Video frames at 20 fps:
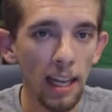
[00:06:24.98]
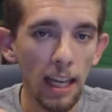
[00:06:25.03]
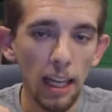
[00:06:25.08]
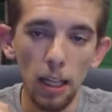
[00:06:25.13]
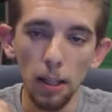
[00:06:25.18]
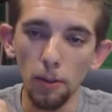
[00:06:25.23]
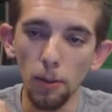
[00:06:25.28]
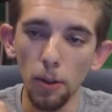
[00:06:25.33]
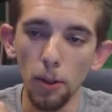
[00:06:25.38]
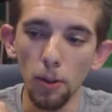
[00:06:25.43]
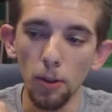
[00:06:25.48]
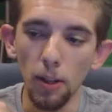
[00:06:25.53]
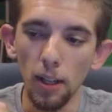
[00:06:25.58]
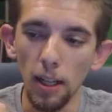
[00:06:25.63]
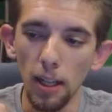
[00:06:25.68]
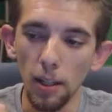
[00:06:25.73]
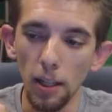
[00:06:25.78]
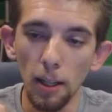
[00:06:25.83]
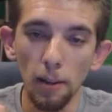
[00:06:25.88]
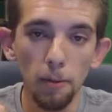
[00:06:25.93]
if you
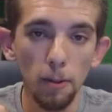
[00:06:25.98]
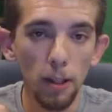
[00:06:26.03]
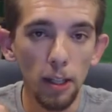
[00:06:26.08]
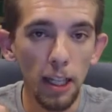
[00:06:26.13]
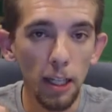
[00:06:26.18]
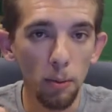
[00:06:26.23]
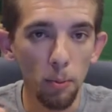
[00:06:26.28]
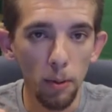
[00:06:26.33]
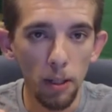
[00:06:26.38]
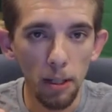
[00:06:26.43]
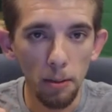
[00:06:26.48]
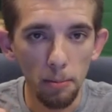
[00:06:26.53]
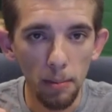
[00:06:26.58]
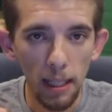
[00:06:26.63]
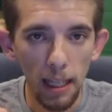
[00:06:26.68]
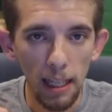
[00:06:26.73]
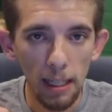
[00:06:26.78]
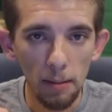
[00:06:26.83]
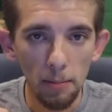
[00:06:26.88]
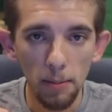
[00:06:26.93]
uh, if you like rhythm
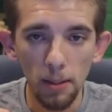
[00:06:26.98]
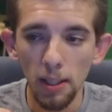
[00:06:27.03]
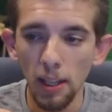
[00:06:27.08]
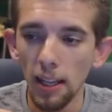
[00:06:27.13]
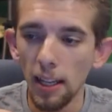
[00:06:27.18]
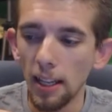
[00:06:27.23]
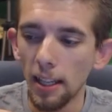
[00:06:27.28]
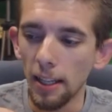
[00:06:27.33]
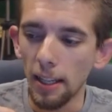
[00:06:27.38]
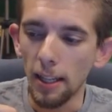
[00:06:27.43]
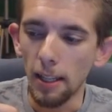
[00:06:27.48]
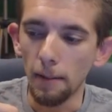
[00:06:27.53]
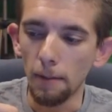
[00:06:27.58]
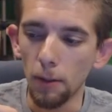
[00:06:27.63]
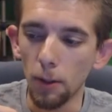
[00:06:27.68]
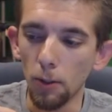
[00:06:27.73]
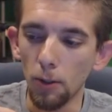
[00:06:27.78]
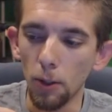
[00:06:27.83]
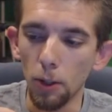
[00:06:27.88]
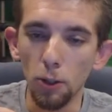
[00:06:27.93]
games, if
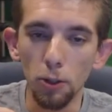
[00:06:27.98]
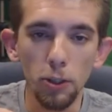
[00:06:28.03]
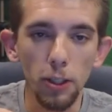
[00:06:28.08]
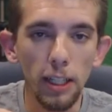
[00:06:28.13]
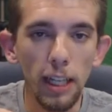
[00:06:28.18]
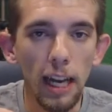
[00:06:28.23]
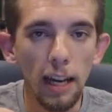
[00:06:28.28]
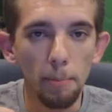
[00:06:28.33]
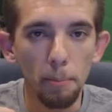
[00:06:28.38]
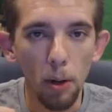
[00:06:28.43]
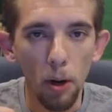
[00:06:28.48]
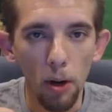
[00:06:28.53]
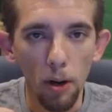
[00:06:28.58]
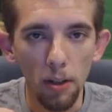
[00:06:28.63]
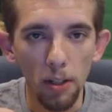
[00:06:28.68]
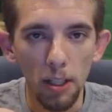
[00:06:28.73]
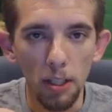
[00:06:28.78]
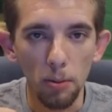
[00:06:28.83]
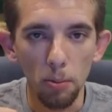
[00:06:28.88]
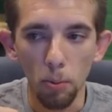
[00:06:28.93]
you usually have
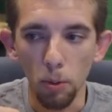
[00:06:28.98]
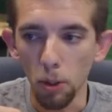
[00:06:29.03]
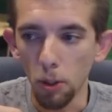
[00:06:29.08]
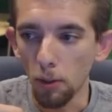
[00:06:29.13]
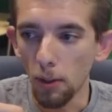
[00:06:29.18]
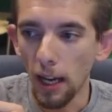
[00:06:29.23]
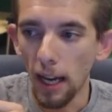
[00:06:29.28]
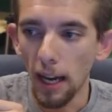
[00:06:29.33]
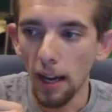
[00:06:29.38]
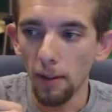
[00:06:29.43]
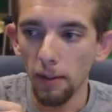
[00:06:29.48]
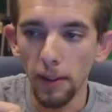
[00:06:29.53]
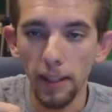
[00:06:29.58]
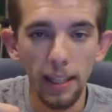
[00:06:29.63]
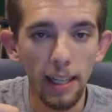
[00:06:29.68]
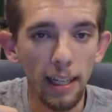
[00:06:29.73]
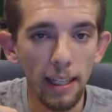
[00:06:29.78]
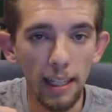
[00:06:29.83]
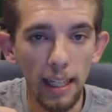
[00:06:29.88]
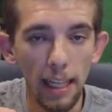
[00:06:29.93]
parties where you have
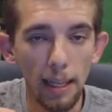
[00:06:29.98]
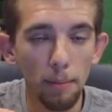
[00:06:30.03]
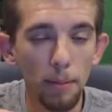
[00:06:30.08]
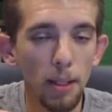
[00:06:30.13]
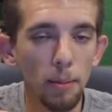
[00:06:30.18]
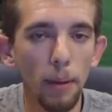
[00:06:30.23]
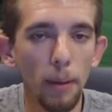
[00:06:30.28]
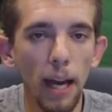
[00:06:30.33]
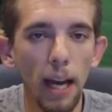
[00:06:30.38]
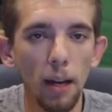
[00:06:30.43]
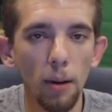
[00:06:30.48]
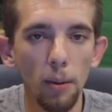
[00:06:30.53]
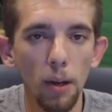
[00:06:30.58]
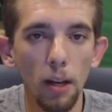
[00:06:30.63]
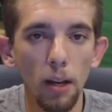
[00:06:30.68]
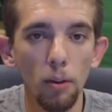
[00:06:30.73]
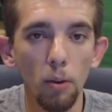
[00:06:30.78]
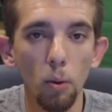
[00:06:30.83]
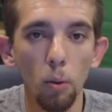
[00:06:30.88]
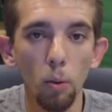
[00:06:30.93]
like a game in the
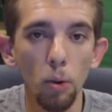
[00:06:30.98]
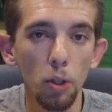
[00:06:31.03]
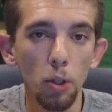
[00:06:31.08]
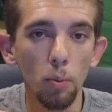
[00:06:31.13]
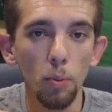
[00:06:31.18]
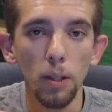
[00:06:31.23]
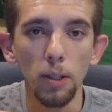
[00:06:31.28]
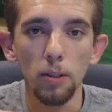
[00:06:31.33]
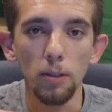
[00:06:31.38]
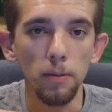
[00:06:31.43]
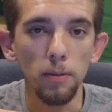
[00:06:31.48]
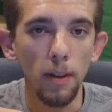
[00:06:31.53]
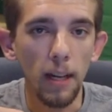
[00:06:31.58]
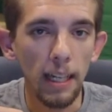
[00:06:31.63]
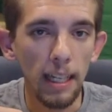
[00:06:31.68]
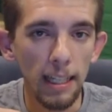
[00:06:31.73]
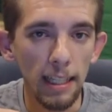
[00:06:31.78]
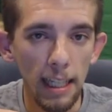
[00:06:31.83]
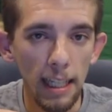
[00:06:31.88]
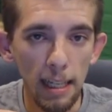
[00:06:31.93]
background, or you want to
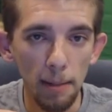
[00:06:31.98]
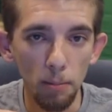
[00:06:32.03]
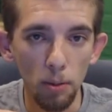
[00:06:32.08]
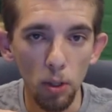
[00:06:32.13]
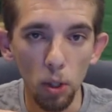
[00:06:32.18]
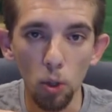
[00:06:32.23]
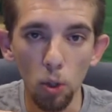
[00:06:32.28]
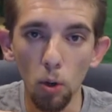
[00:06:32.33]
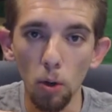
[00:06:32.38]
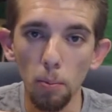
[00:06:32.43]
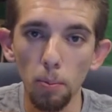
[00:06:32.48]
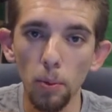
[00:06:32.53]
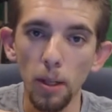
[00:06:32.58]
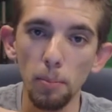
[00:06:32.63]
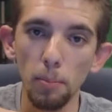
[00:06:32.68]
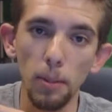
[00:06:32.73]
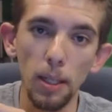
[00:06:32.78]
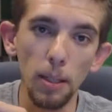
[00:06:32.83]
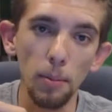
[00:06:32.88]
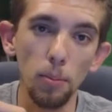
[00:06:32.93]
find a game to
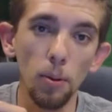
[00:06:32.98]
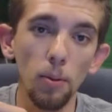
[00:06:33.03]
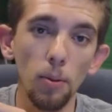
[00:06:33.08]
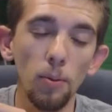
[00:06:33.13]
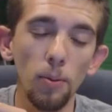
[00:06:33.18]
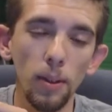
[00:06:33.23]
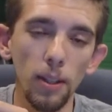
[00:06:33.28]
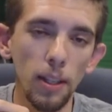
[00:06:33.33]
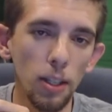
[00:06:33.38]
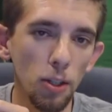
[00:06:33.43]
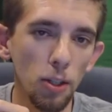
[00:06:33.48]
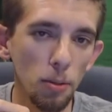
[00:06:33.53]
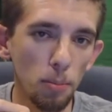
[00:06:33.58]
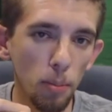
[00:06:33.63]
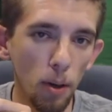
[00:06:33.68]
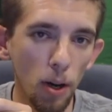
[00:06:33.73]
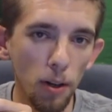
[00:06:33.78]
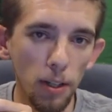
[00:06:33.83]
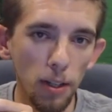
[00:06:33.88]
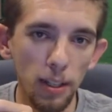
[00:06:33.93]
incorporate people within your
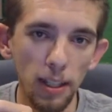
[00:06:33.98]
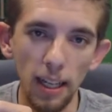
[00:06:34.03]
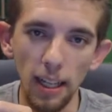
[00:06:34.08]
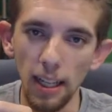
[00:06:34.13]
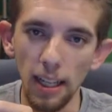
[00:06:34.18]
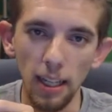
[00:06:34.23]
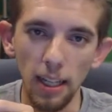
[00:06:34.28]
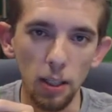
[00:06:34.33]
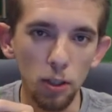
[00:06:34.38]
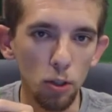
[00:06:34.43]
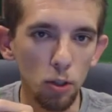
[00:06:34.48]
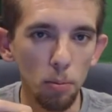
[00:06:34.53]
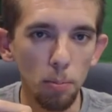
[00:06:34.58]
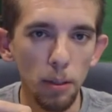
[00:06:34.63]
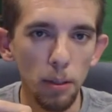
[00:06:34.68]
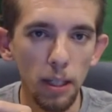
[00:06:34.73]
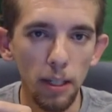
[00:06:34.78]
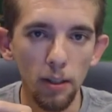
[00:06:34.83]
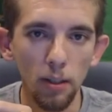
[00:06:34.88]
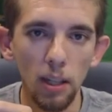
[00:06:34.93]
party, kind of like a
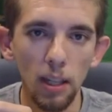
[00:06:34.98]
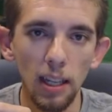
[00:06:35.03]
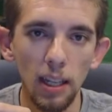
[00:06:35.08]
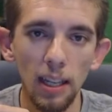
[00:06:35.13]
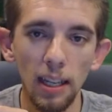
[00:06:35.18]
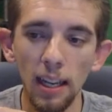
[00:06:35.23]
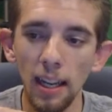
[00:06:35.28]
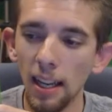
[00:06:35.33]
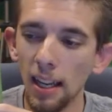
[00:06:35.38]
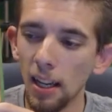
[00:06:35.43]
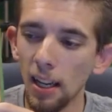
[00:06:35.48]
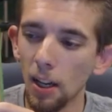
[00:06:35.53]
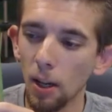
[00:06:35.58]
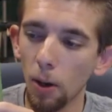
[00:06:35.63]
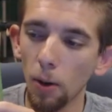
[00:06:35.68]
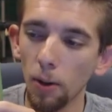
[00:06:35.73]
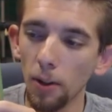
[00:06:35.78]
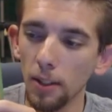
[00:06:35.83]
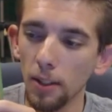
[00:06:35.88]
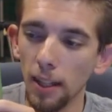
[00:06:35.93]
two-player thing,
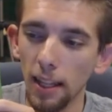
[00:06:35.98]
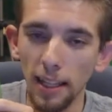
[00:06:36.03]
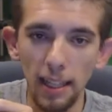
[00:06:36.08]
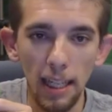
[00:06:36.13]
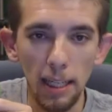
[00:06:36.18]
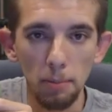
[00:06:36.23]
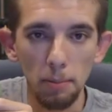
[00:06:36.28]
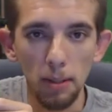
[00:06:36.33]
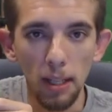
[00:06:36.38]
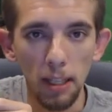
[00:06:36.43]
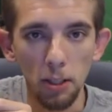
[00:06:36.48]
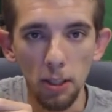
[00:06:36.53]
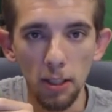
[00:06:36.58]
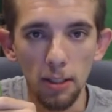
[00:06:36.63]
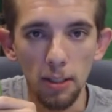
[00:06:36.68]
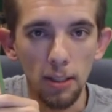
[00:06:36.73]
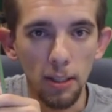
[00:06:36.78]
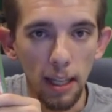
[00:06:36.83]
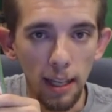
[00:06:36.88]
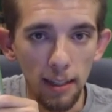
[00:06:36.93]
or like games like
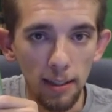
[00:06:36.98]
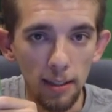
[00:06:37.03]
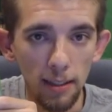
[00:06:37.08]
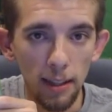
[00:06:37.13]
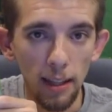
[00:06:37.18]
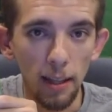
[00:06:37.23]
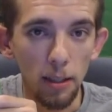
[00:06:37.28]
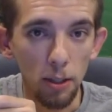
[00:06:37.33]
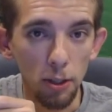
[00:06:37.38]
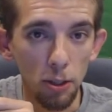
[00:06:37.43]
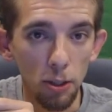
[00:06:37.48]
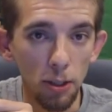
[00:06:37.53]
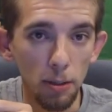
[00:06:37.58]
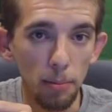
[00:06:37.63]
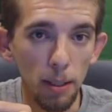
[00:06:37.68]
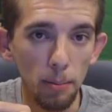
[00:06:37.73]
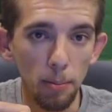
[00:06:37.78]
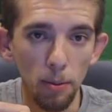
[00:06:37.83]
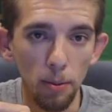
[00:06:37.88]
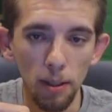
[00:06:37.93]
Just Dance that usually
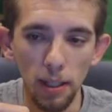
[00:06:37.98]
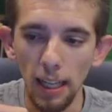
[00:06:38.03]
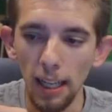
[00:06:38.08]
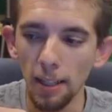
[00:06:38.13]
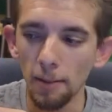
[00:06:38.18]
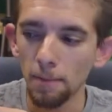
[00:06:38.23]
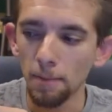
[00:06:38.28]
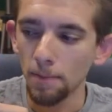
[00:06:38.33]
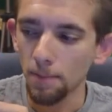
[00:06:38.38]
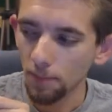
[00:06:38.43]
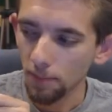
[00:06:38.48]
people get